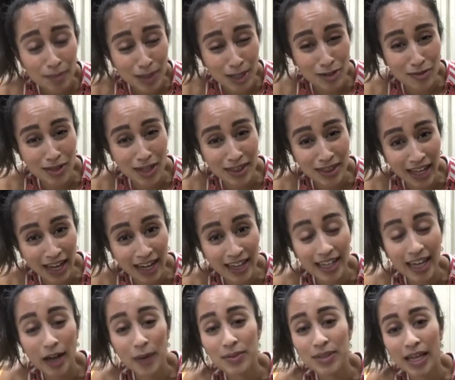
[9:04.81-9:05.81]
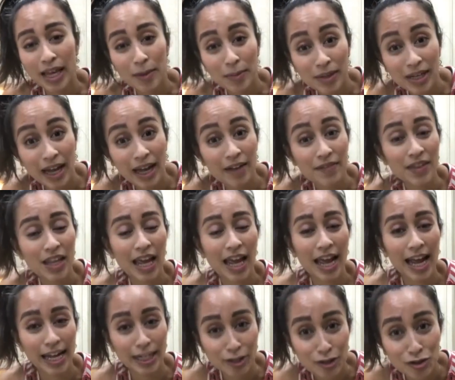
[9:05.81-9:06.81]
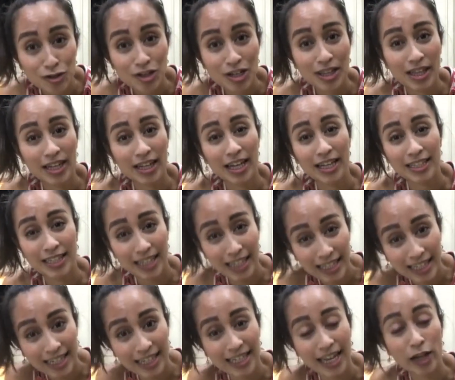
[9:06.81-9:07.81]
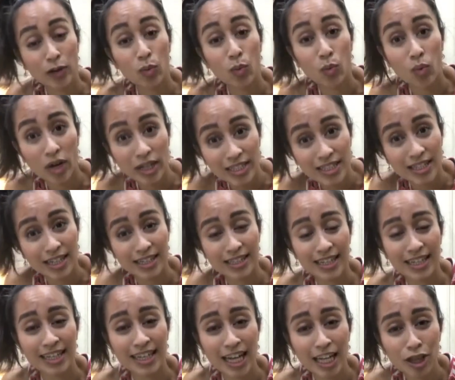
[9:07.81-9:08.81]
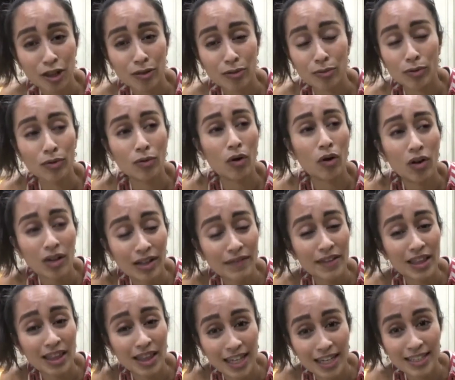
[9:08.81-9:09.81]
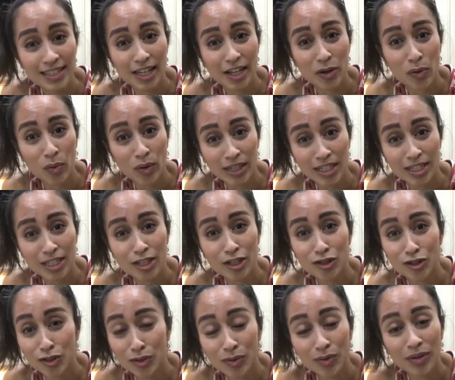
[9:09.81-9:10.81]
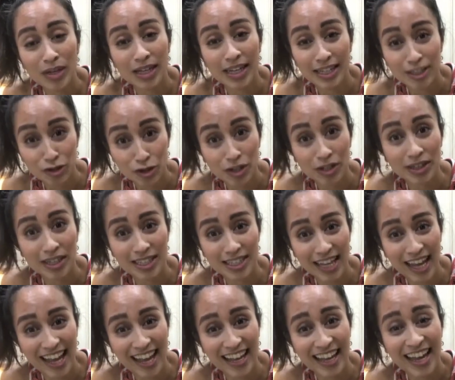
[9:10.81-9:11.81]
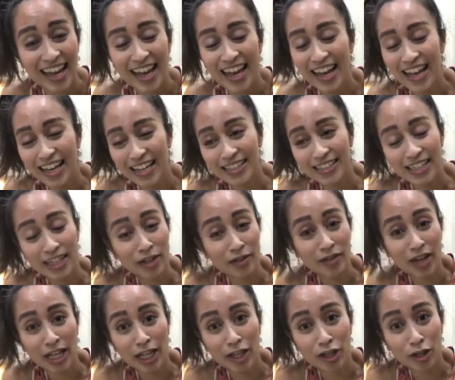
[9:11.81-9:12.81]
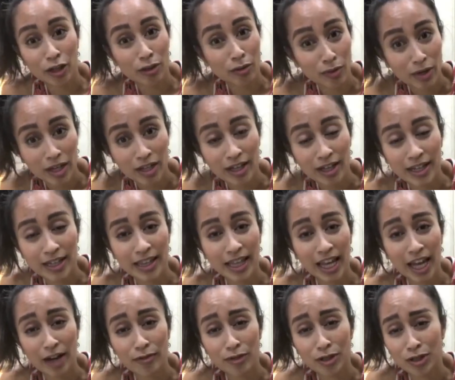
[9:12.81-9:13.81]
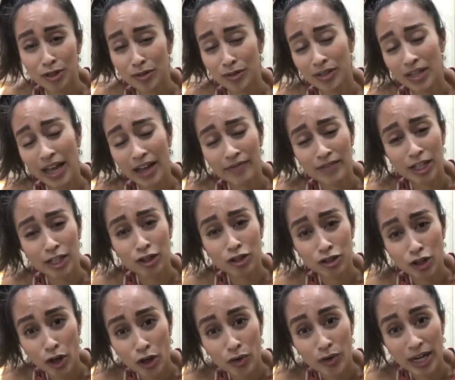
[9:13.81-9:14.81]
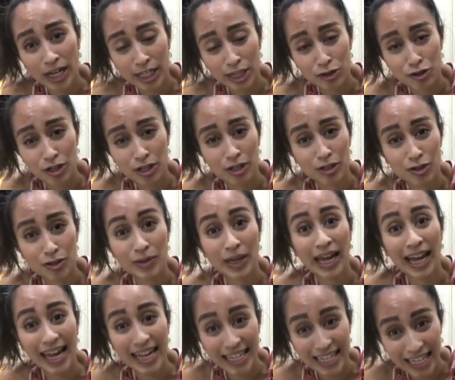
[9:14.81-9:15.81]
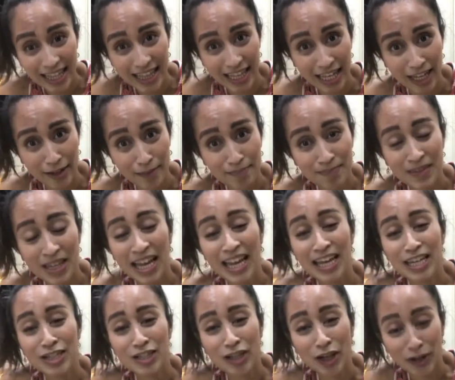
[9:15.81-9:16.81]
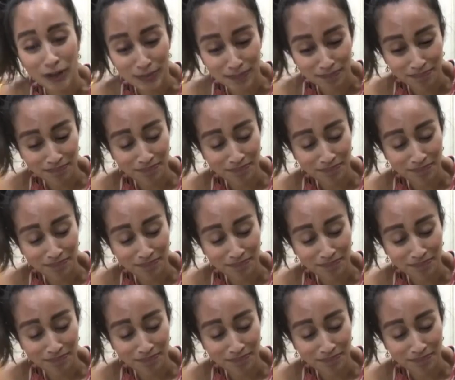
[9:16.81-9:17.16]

better than that, I was able to have the energy that I needed and wanted to get through all of the things that I wanted to do during the day, instead of getting to 3 o'clock in the afternoon and having no energy to do anything. So